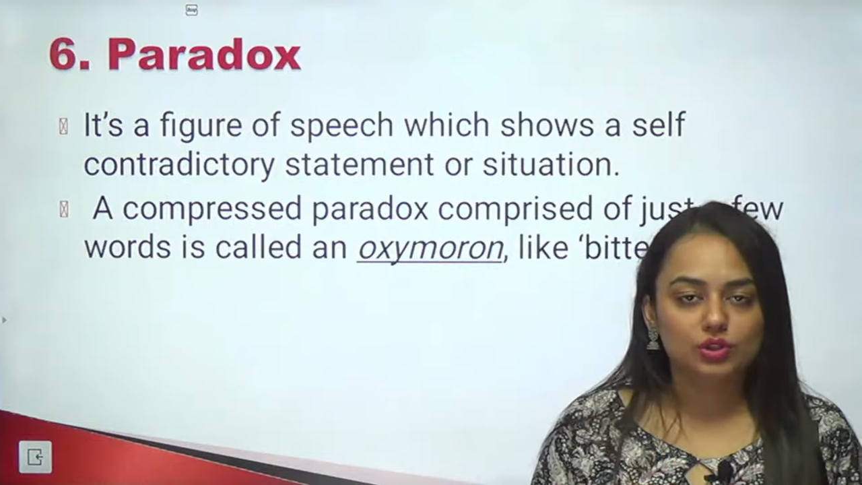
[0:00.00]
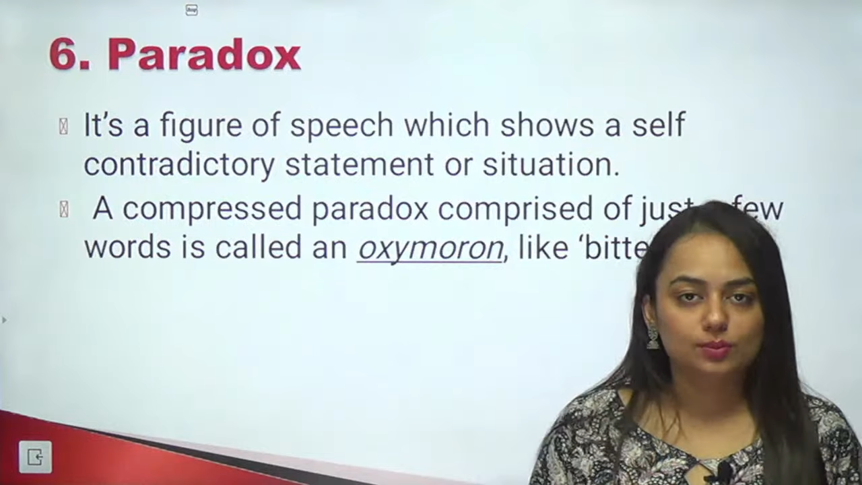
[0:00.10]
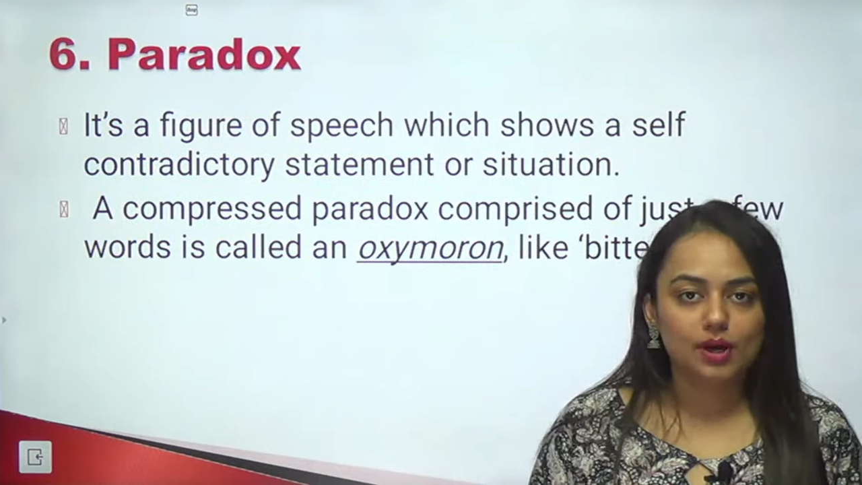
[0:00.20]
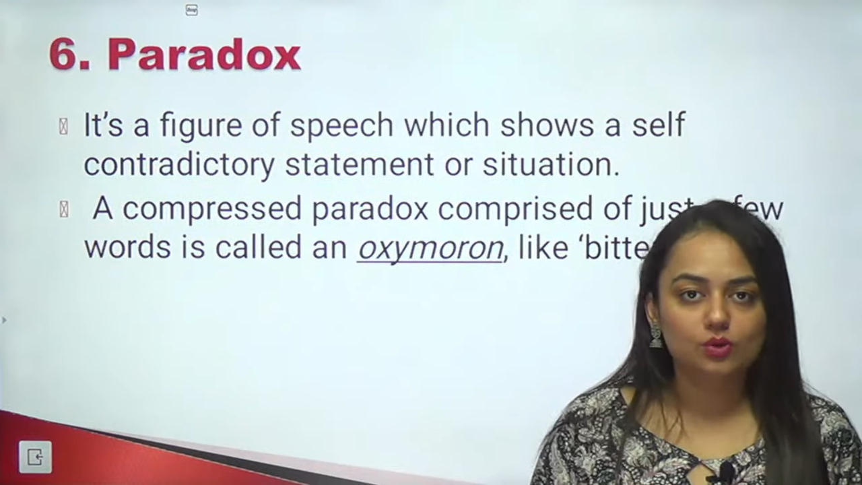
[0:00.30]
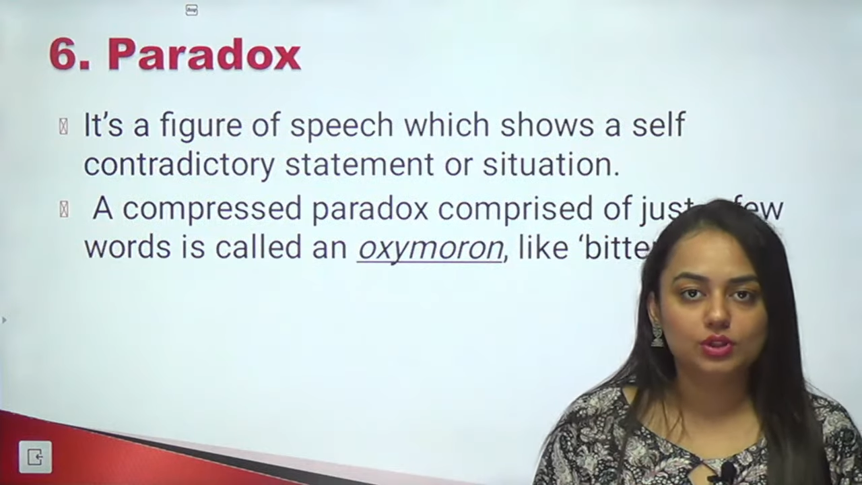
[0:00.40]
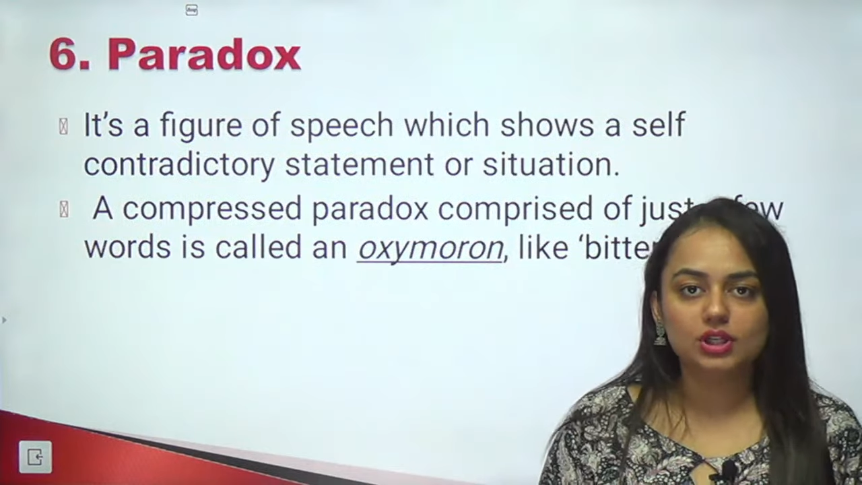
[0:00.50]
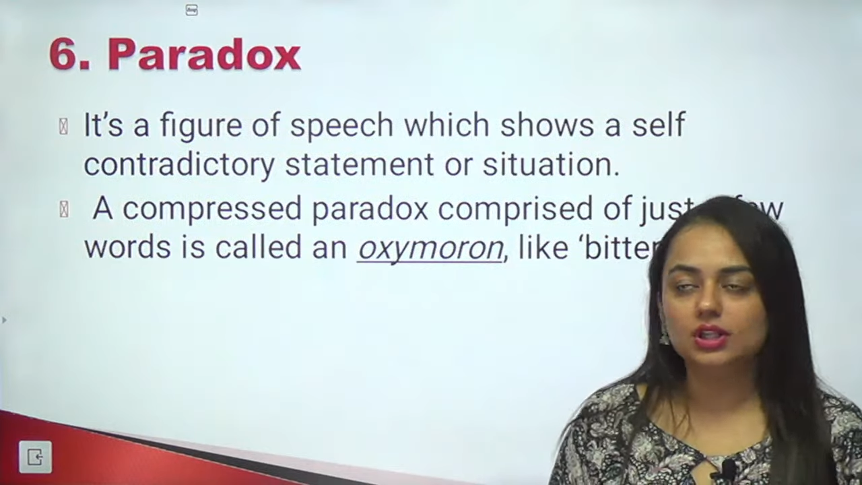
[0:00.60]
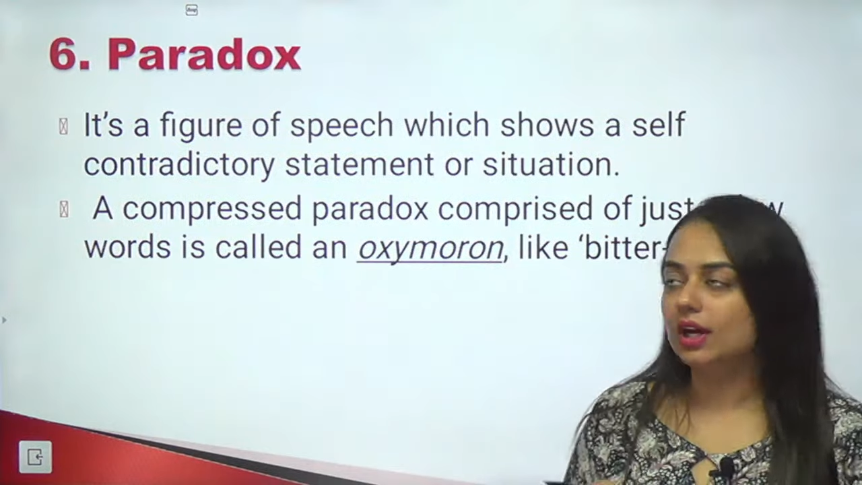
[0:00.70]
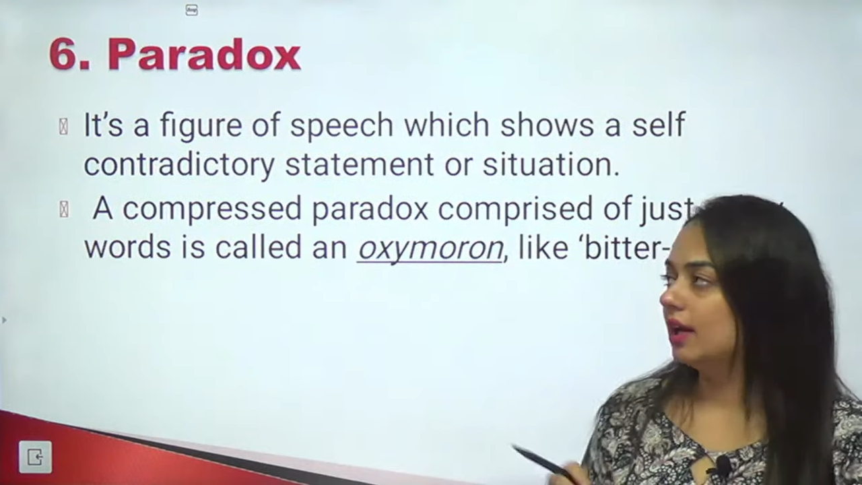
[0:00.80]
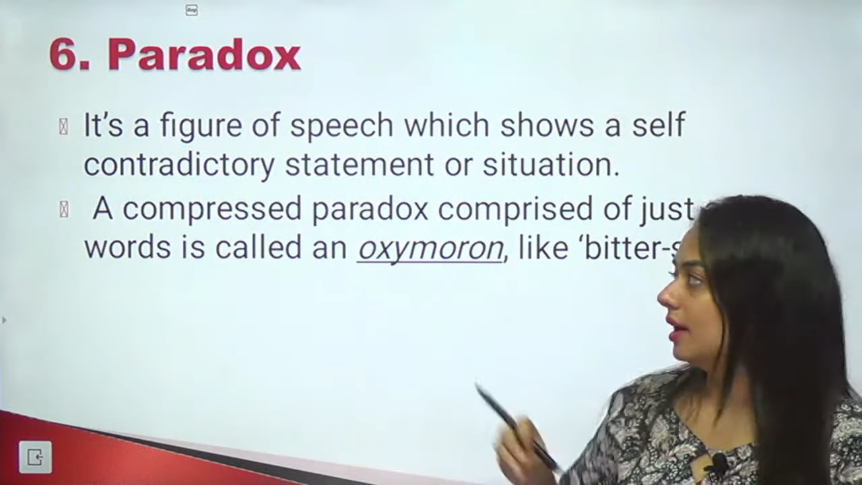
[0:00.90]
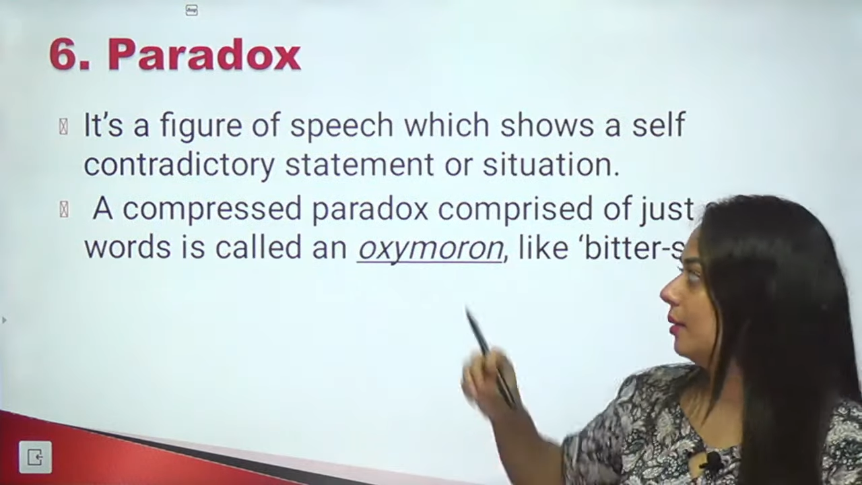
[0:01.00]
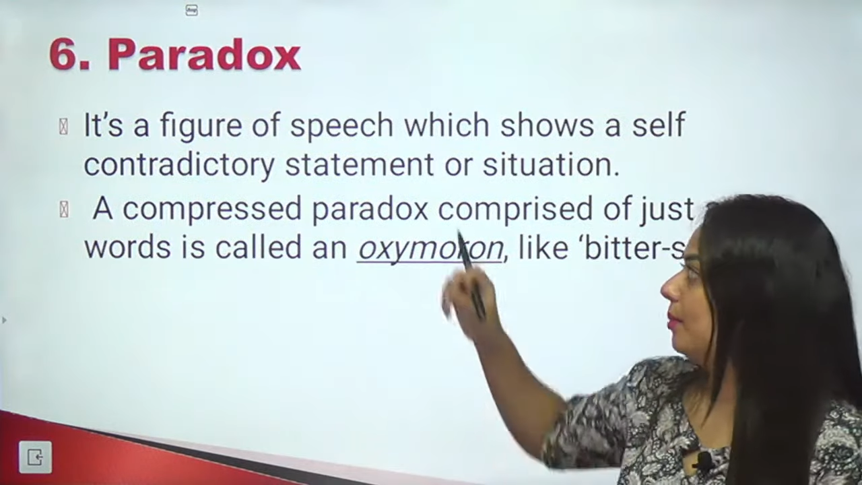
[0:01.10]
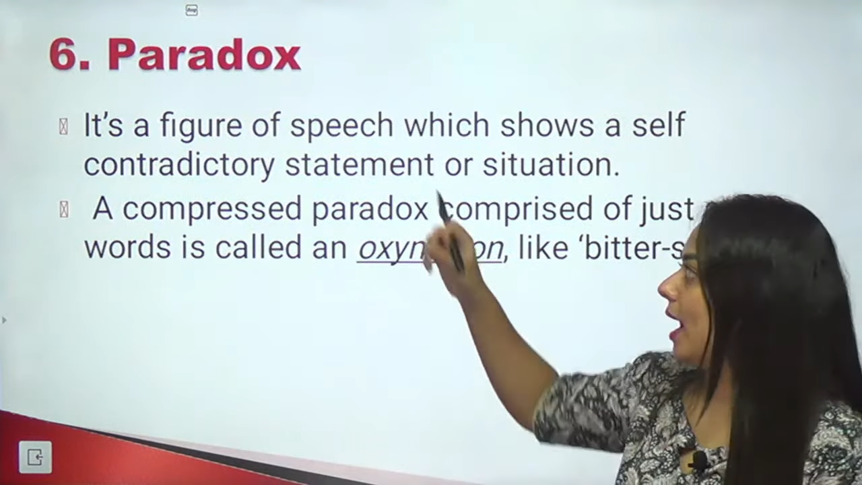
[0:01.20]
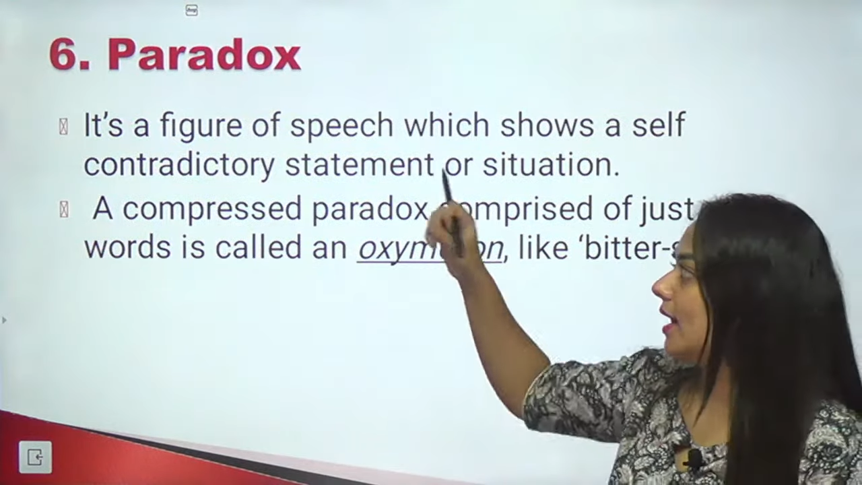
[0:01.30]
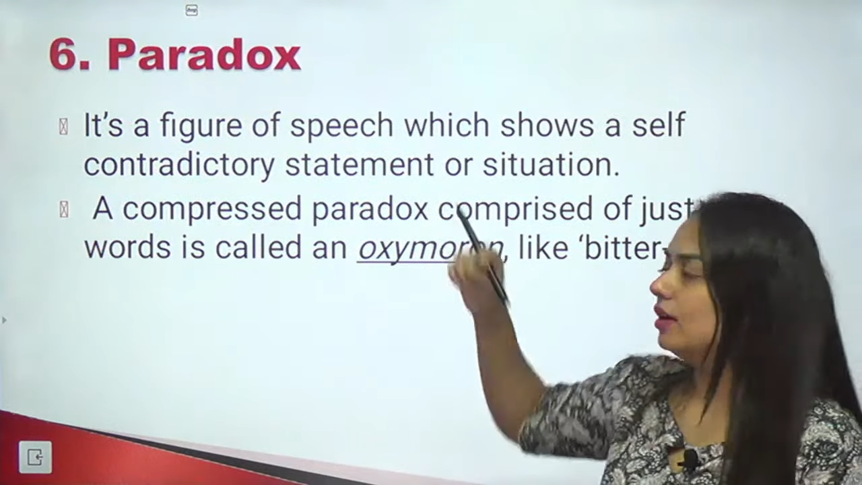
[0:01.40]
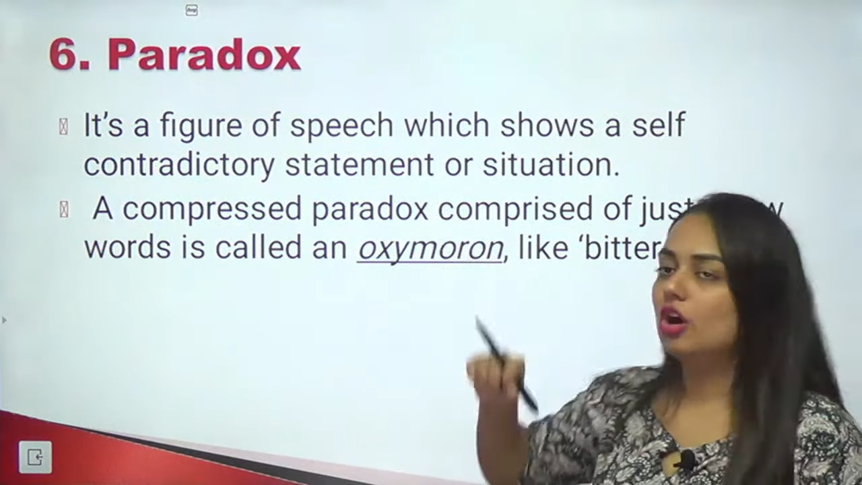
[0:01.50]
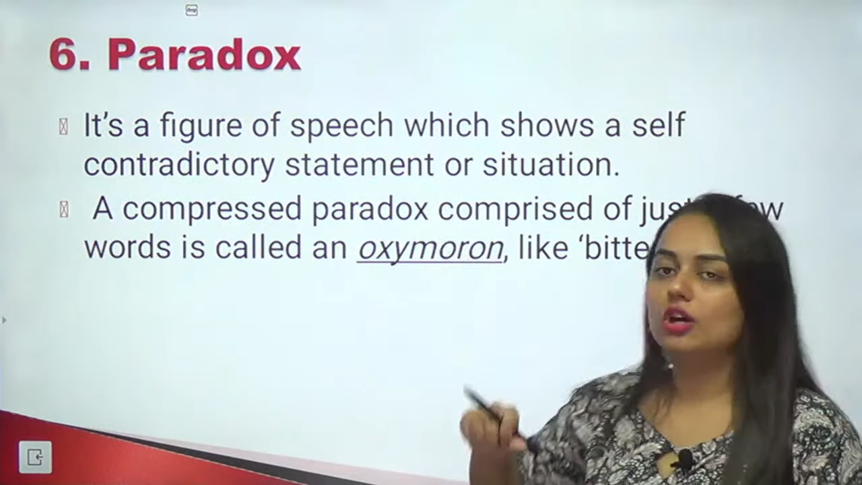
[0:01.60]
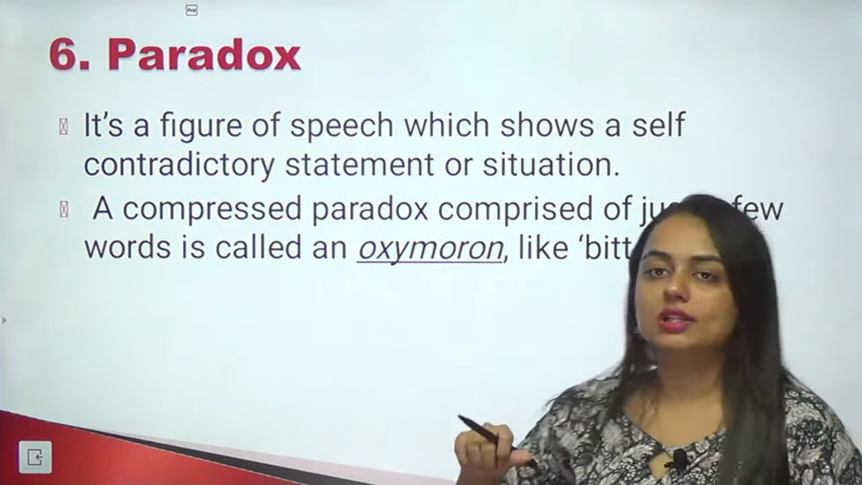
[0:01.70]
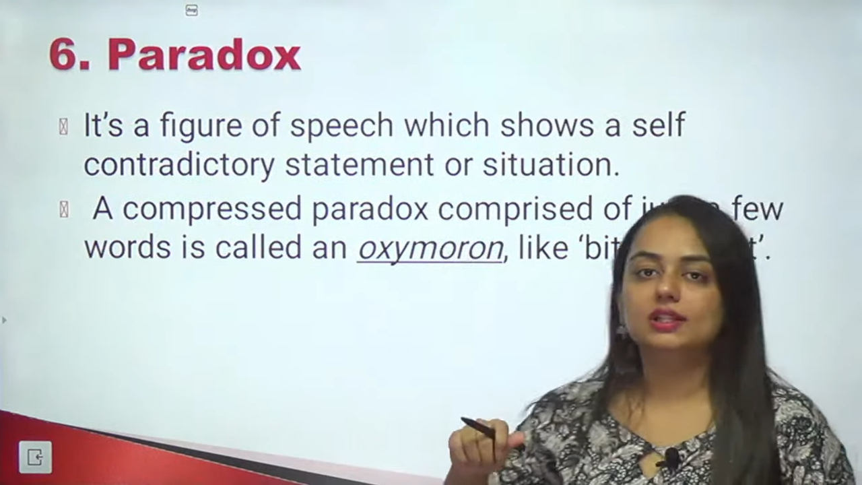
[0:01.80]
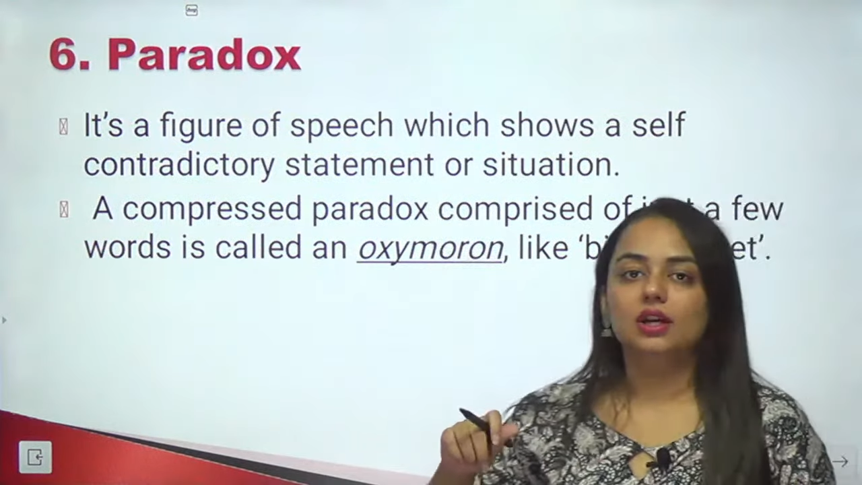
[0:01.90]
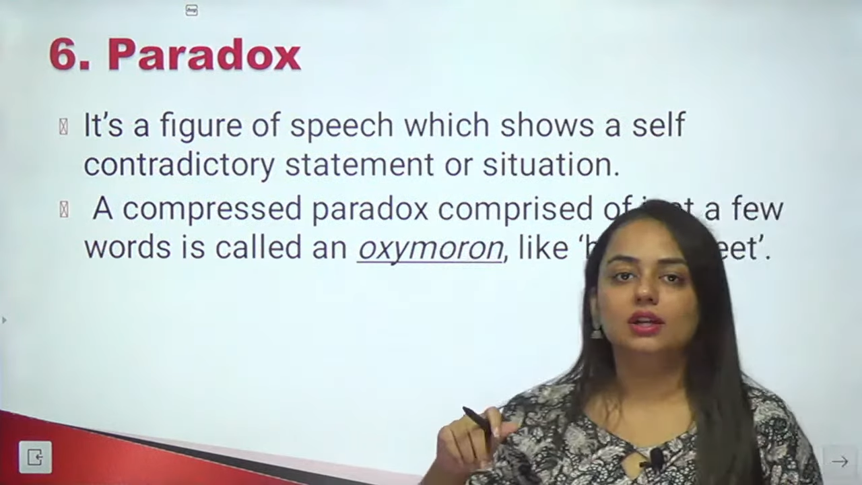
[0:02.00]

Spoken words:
about it. Paradox